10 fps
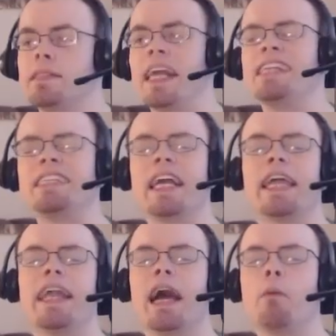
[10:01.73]
Stacy
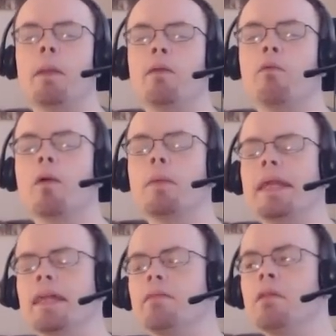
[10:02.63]
had to happen. And what
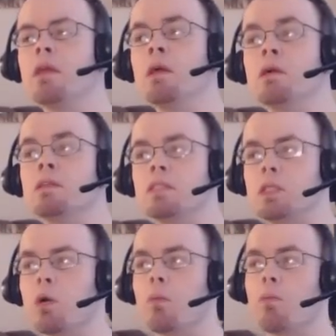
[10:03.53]
made it
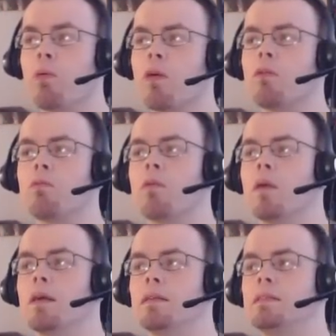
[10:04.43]
so important
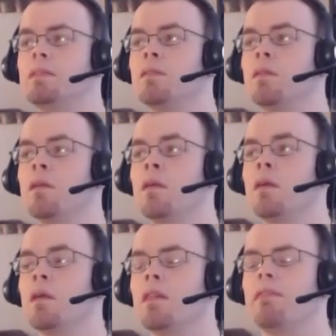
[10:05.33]
was
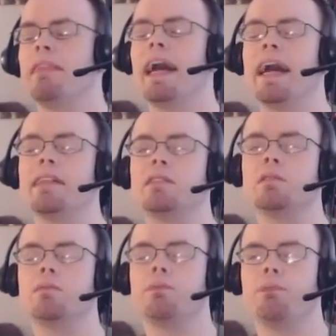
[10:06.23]
that